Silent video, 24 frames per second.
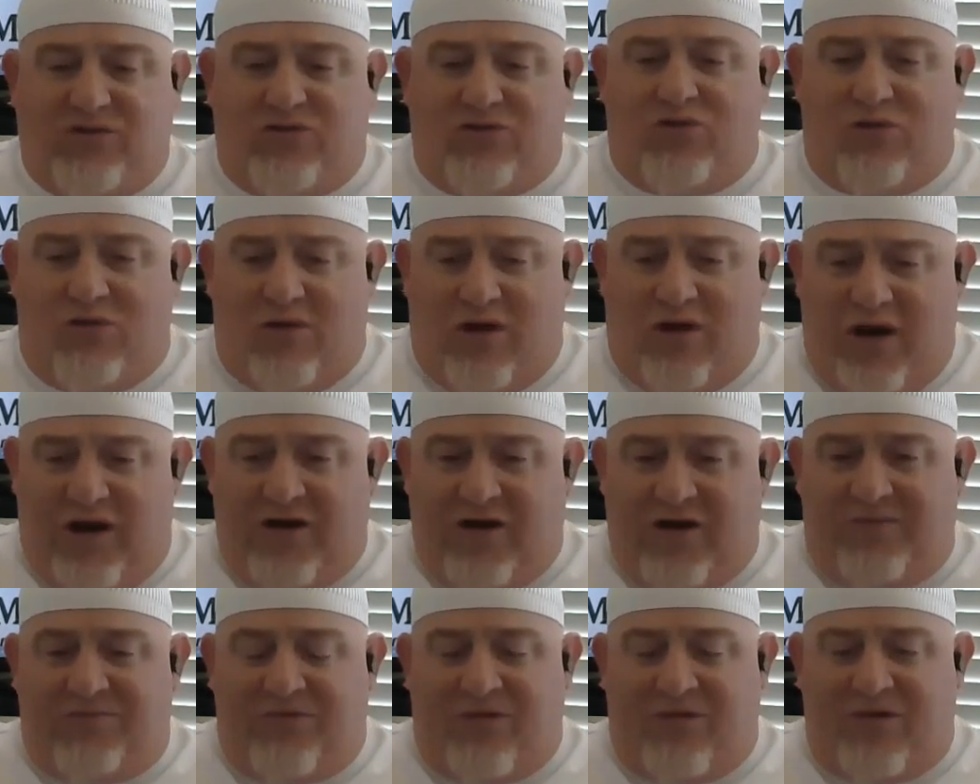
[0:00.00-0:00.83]
when we're
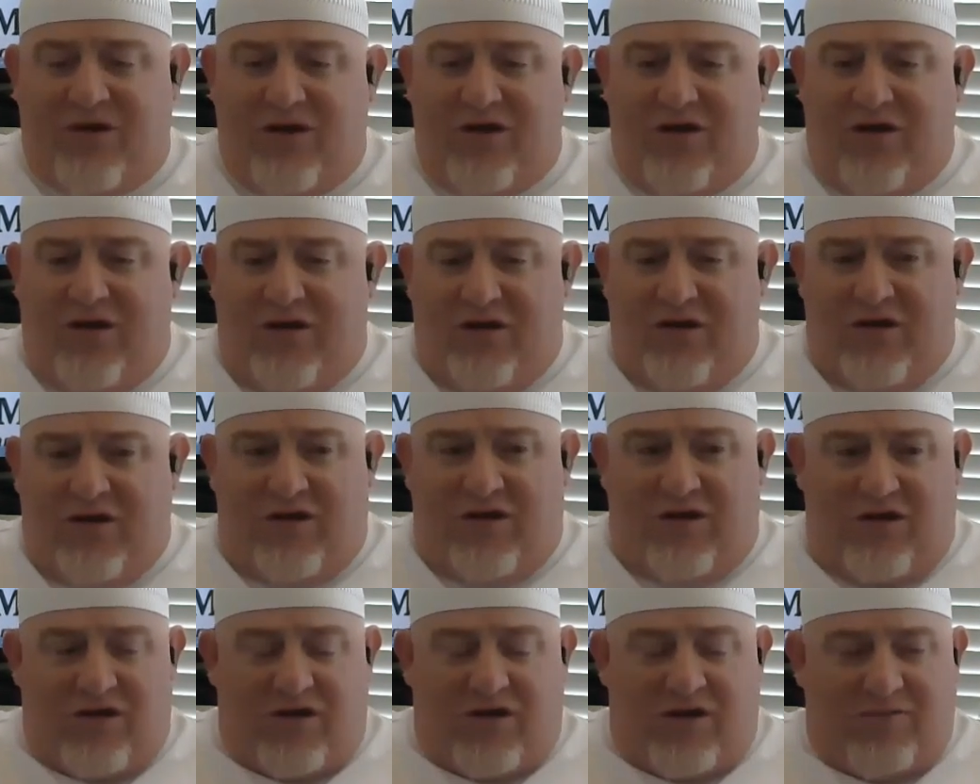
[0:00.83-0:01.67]
lined up
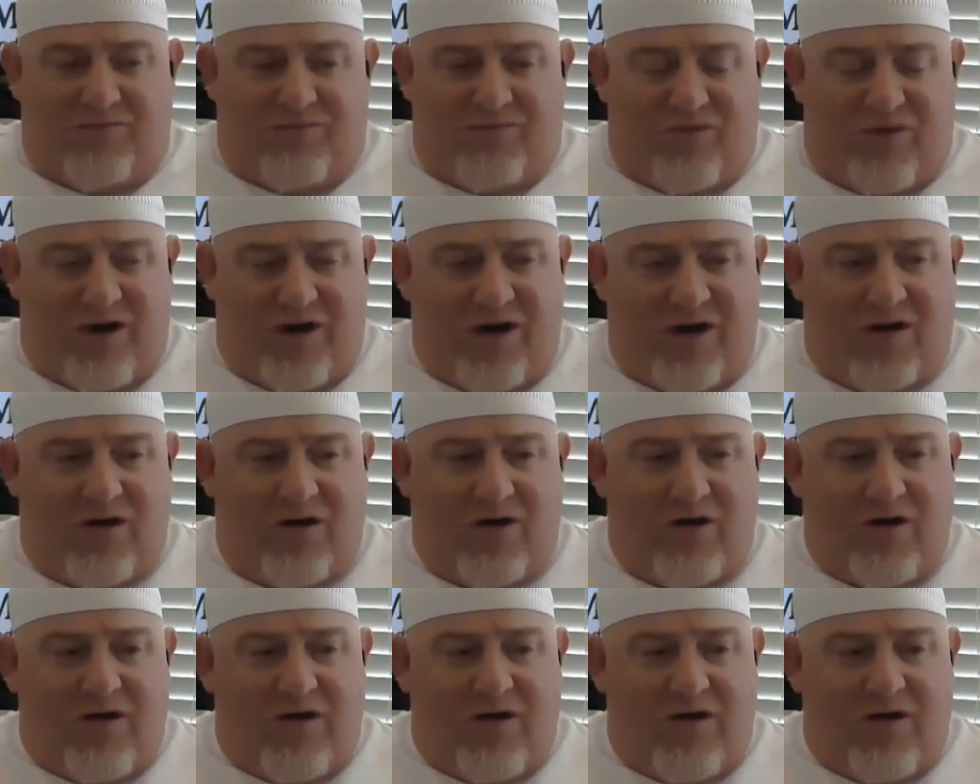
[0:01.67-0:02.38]
in prayer,